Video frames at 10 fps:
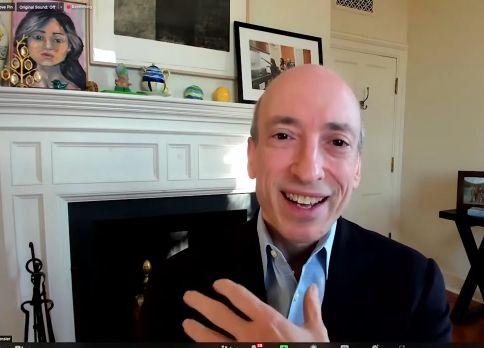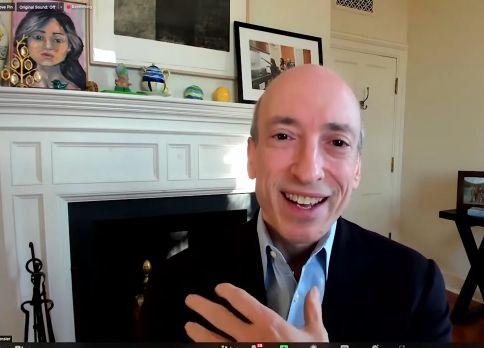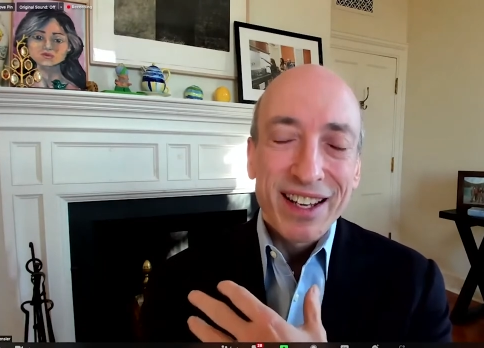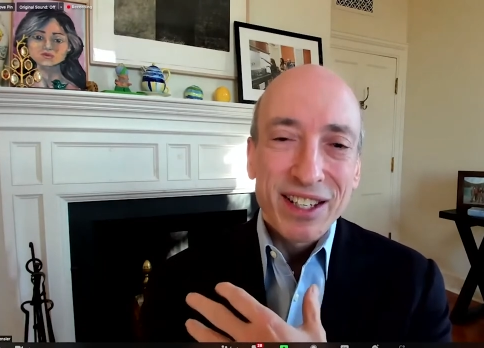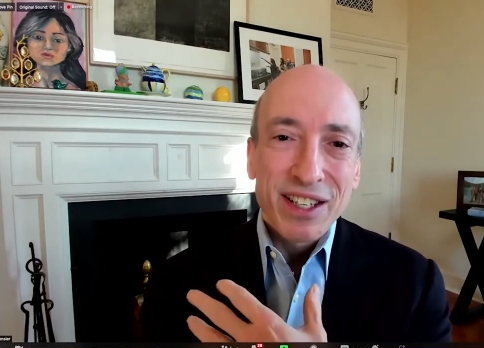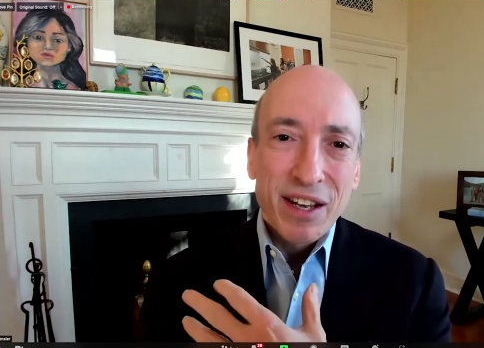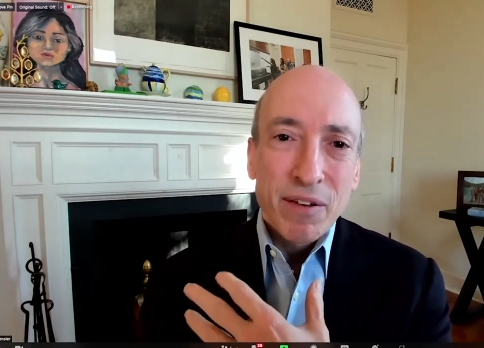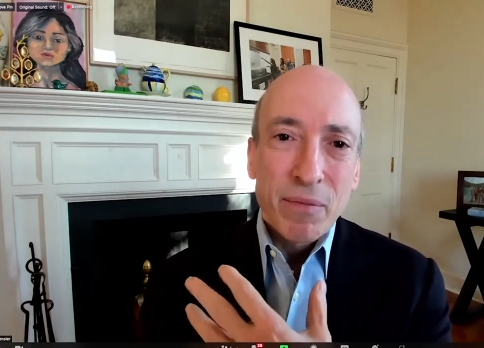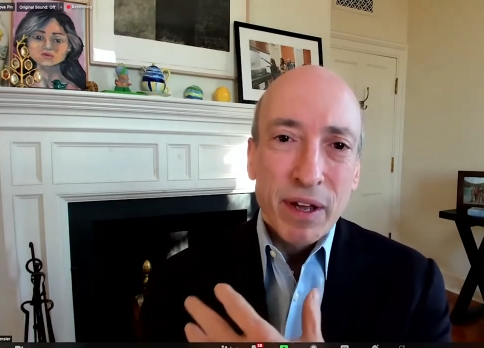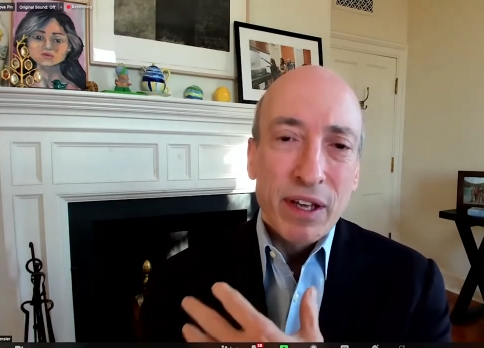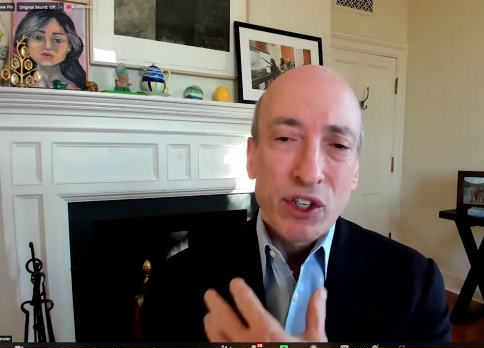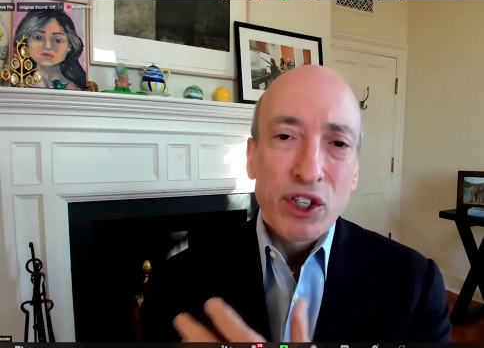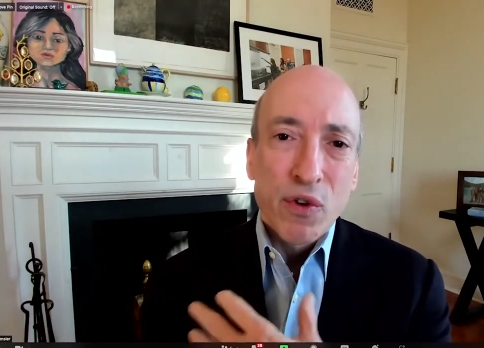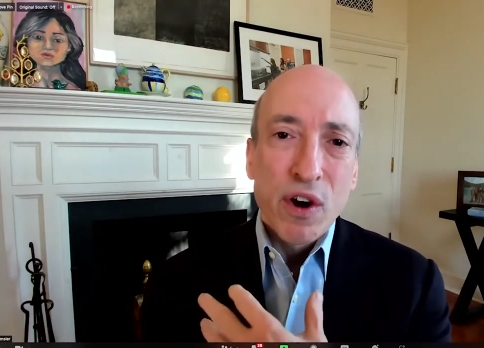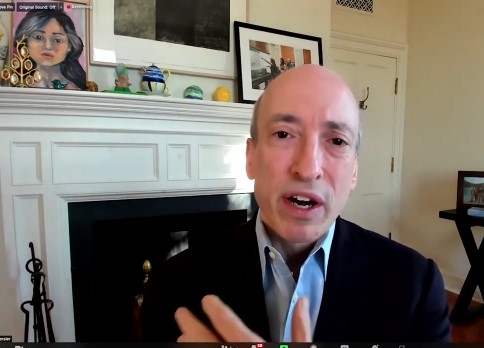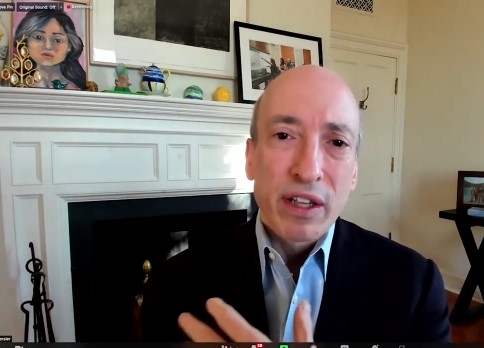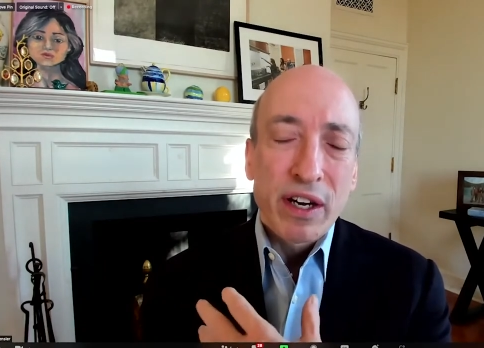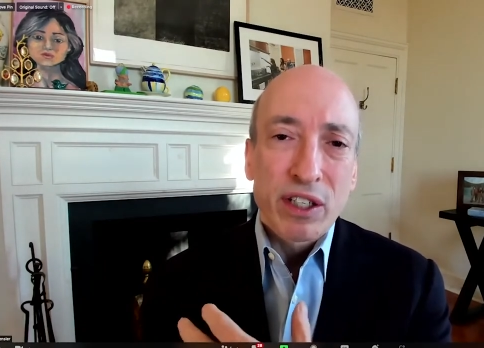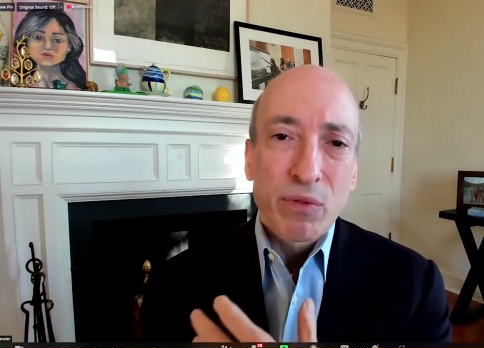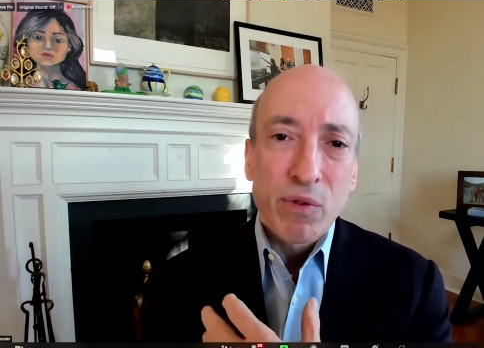Speaker 1: is ensuring
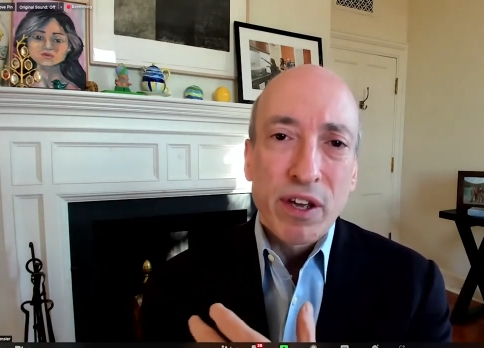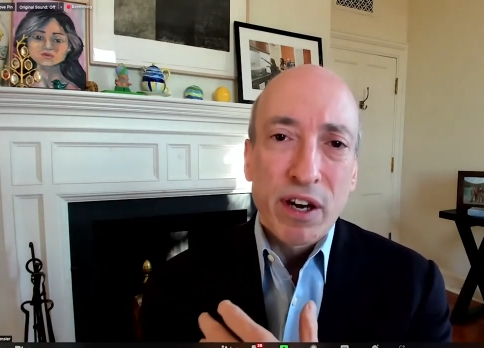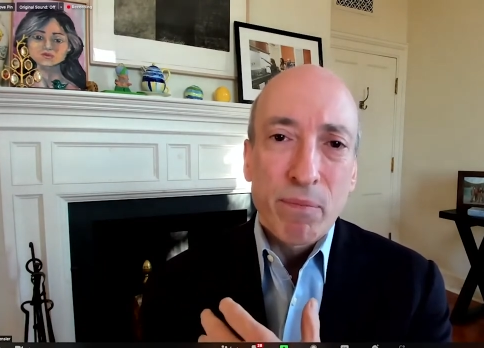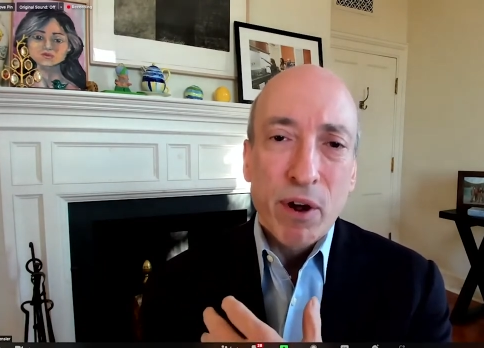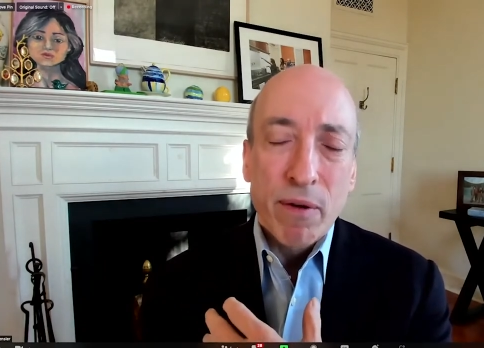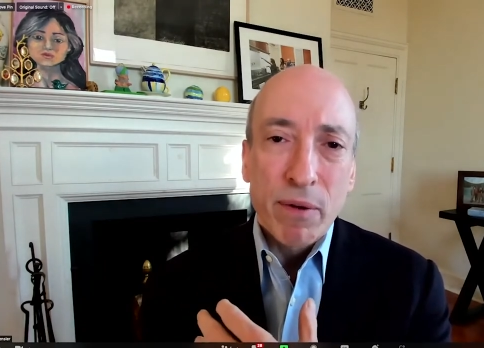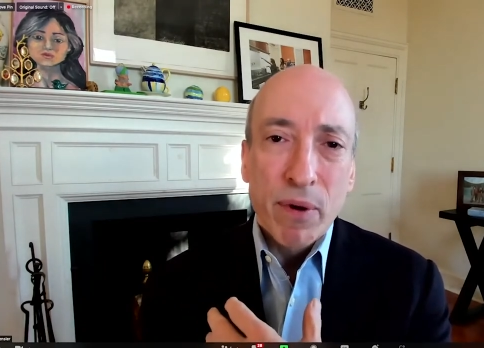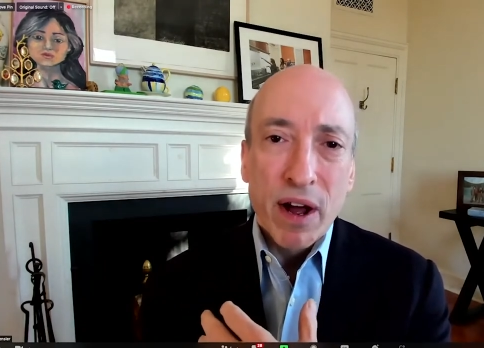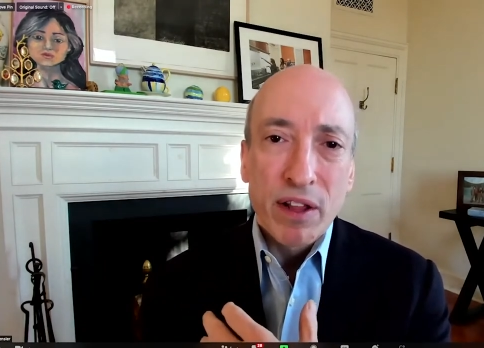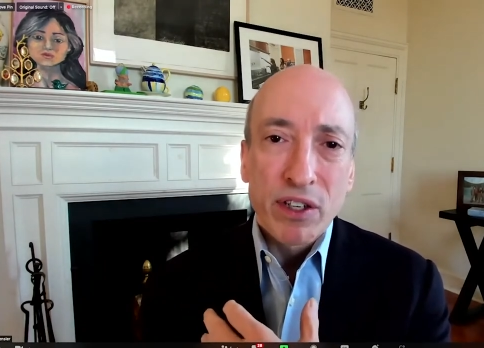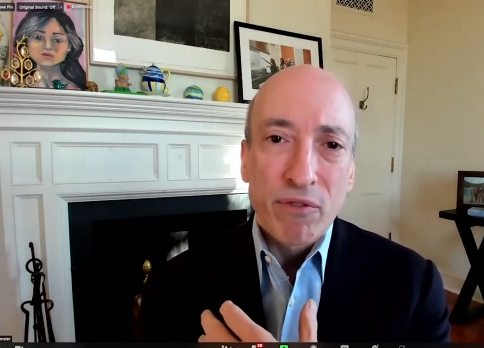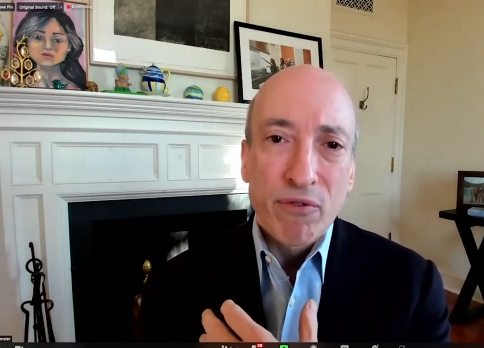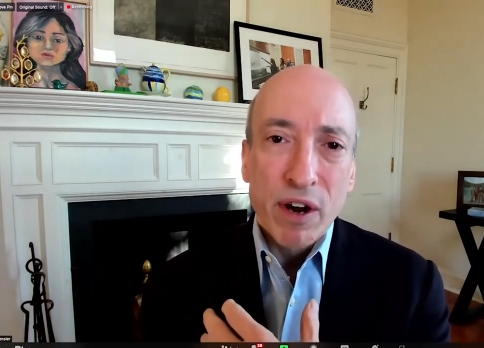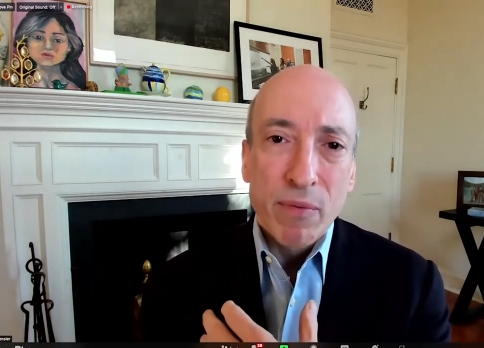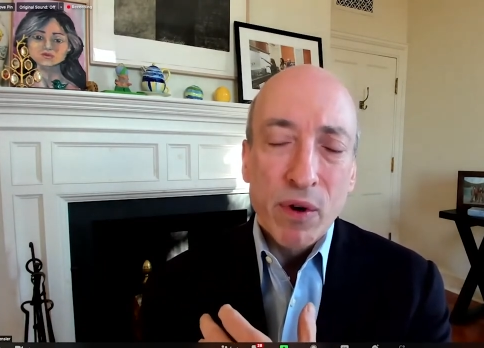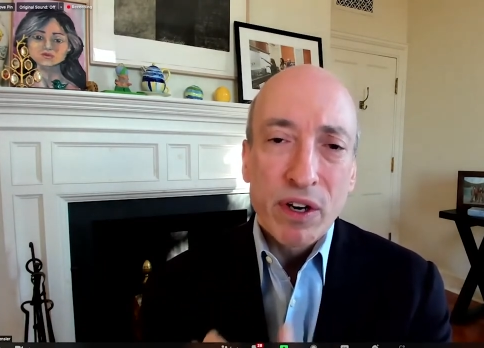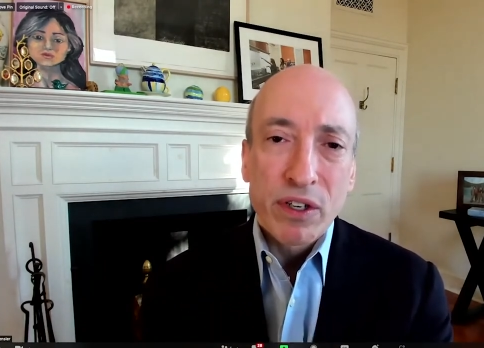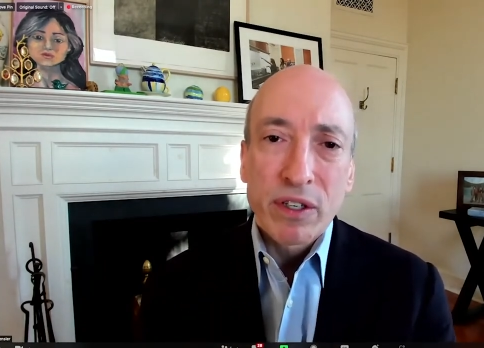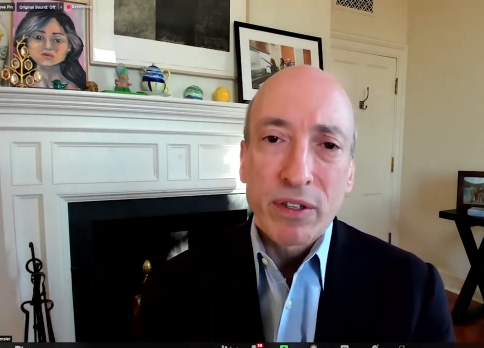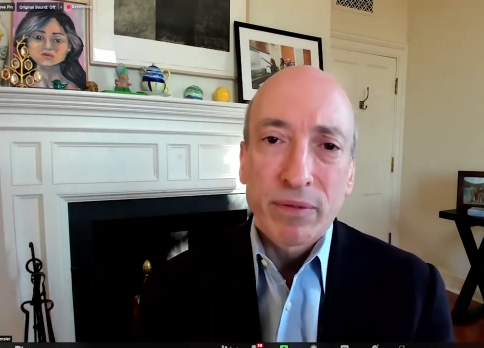that it's within public policy frameworks.